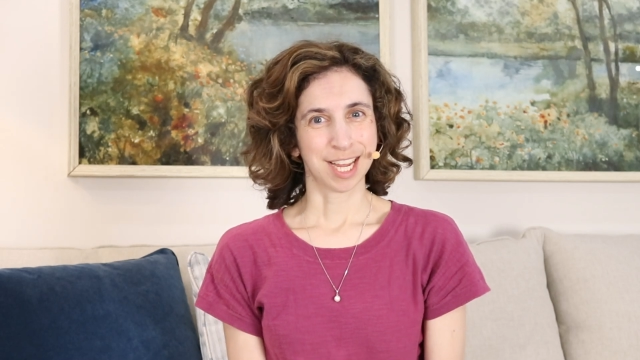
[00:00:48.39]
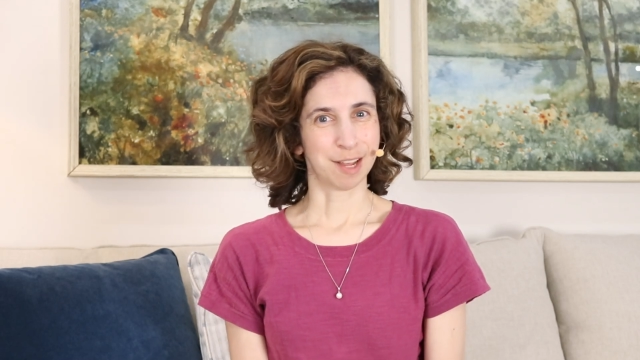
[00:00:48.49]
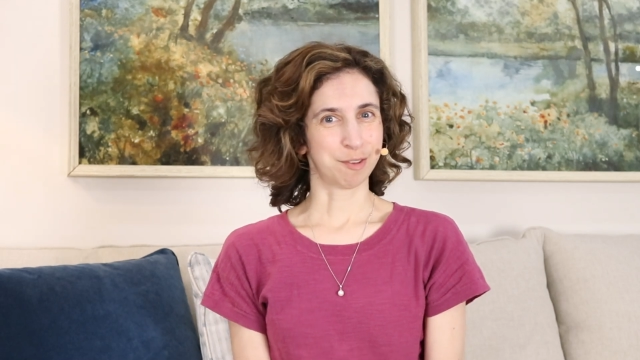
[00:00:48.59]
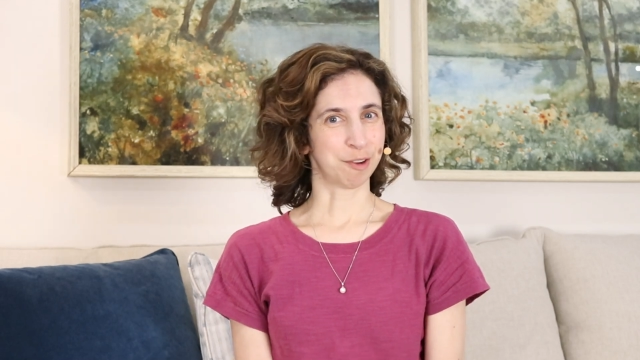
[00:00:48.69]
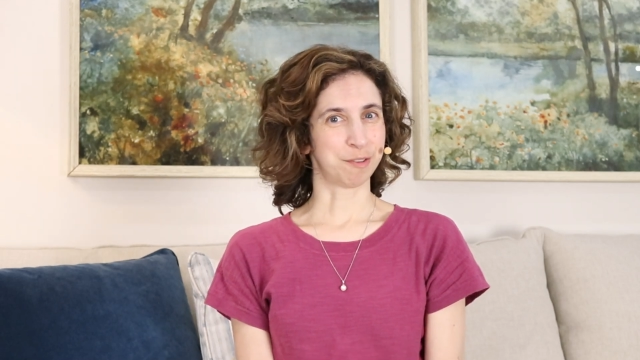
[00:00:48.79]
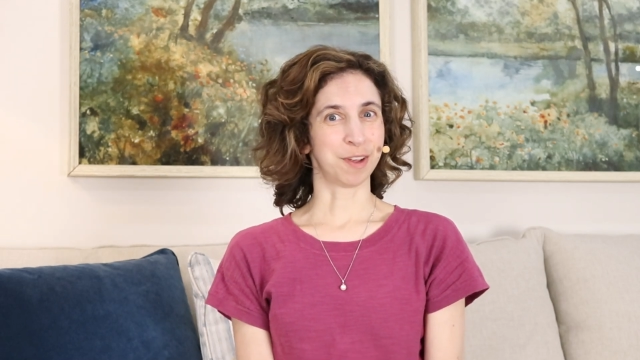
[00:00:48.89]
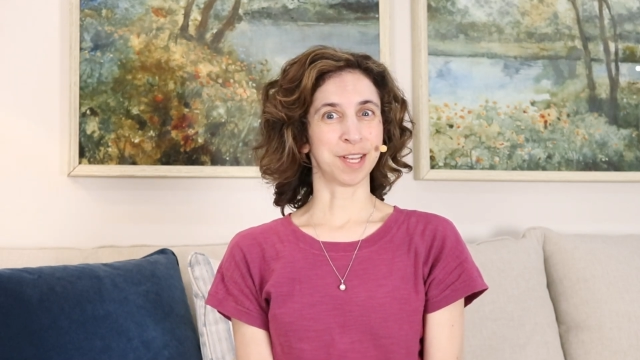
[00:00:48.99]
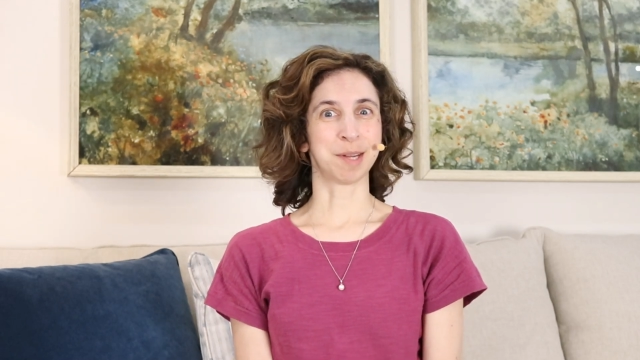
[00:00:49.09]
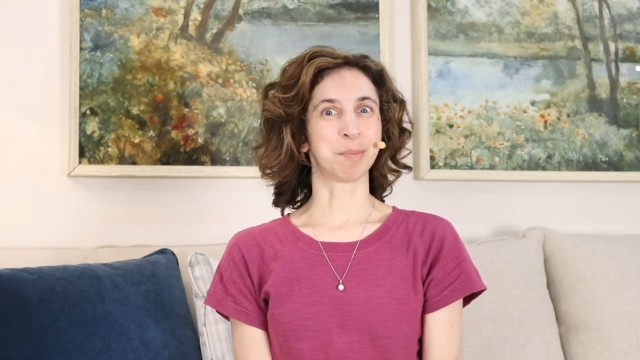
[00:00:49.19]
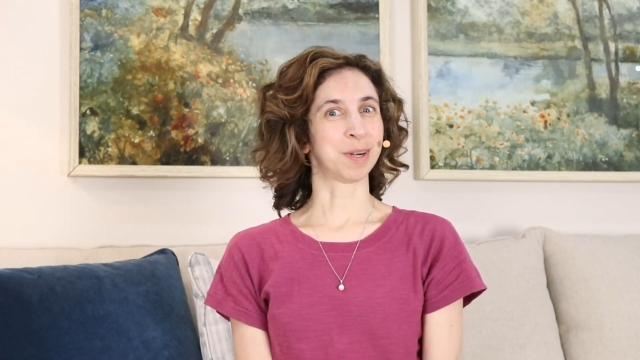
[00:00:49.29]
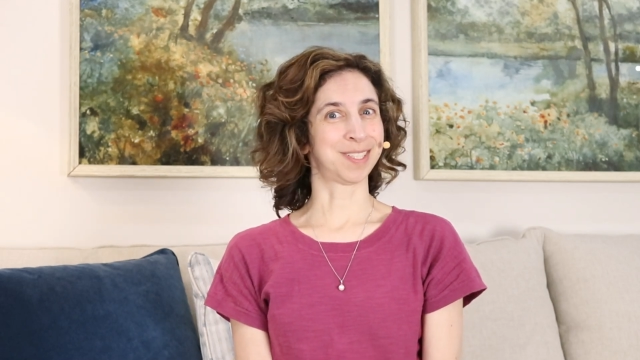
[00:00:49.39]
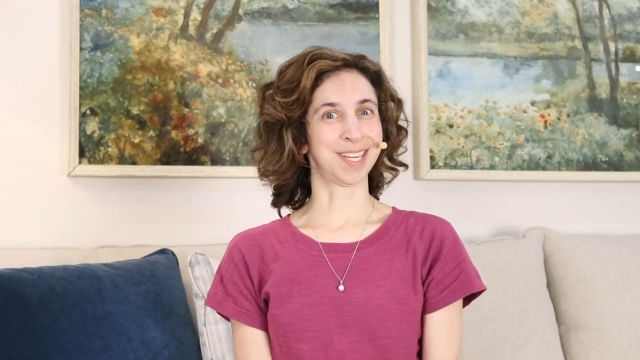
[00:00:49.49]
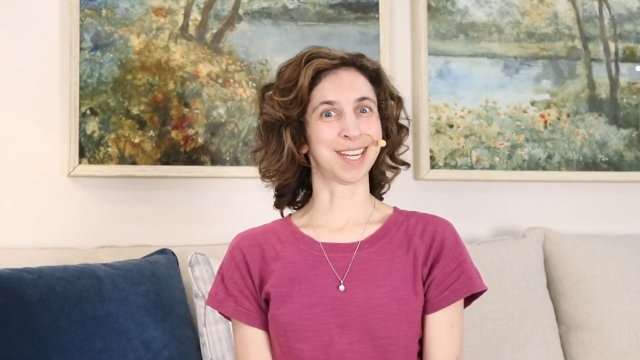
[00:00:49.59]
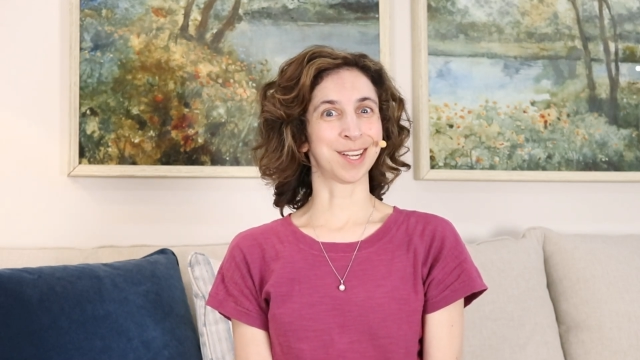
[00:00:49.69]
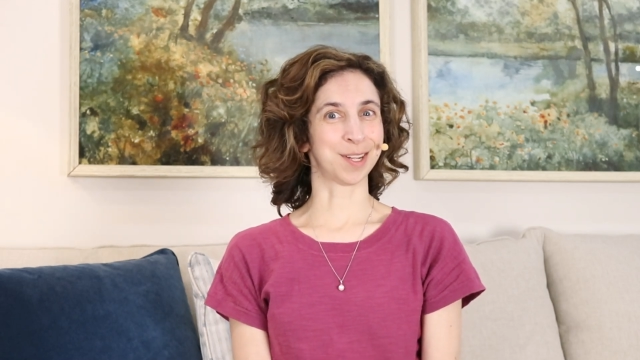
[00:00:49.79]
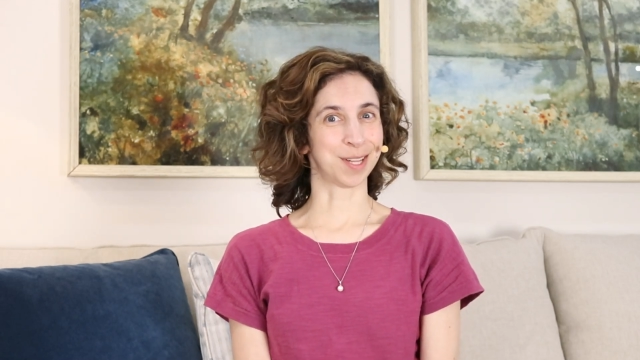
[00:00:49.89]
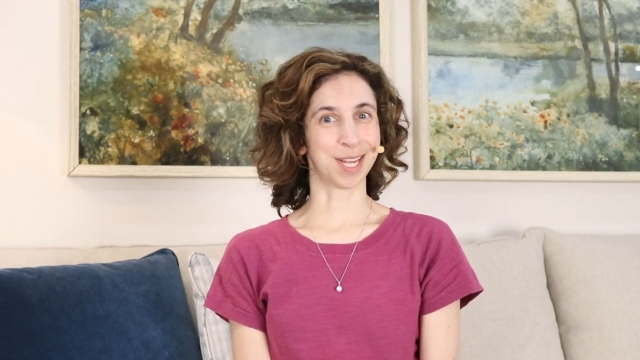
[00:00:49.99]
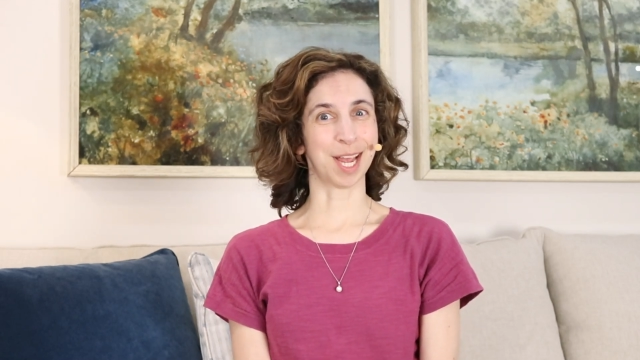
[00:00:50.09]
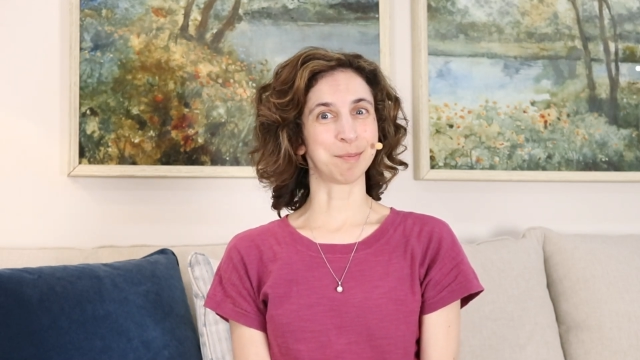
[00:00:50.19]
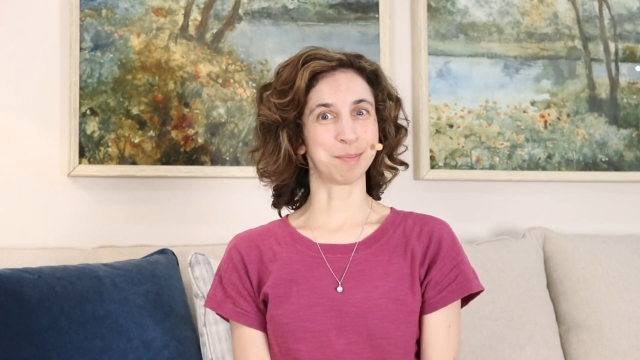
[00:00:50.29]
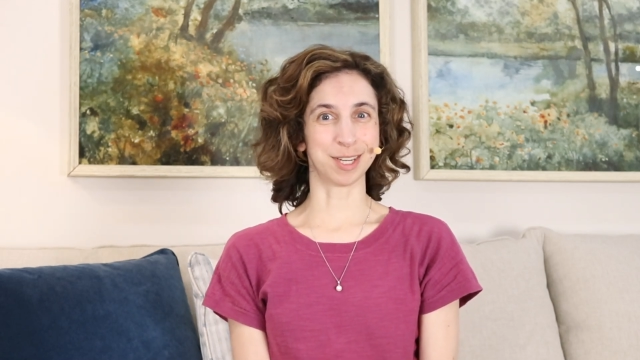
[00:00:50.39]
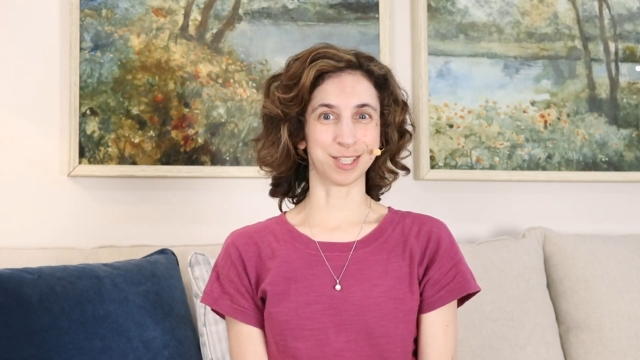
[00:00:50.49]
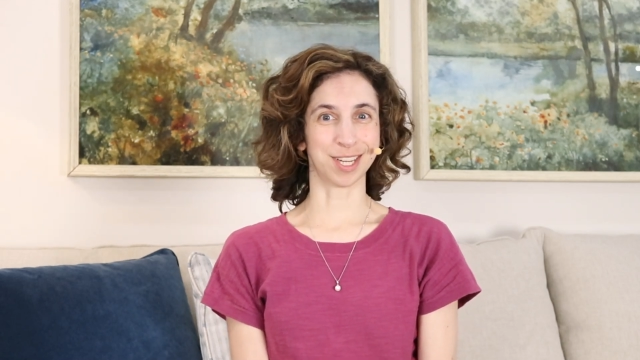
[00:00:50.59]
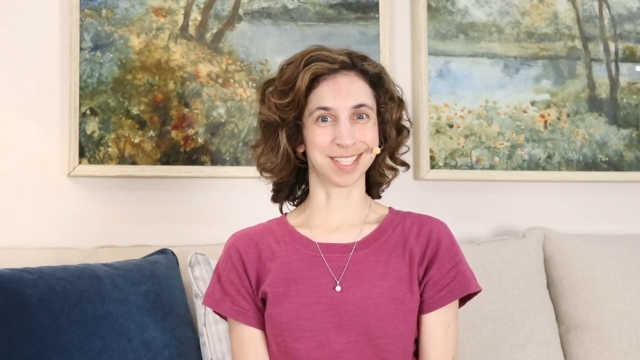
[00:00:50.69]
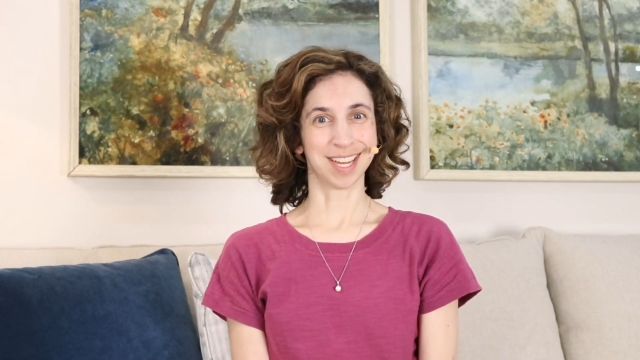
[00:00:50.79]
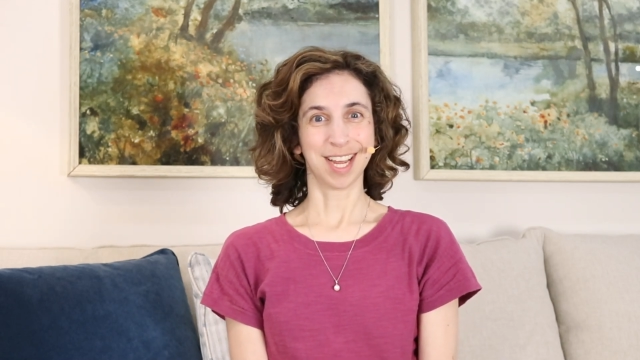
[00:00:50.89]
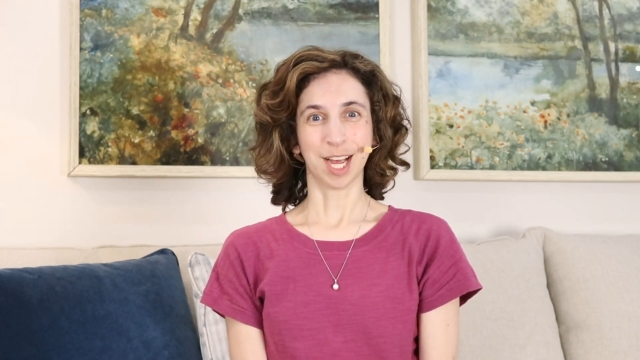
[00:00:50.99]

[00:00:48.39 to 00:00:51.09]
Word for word: if you're feeling particularly ambitious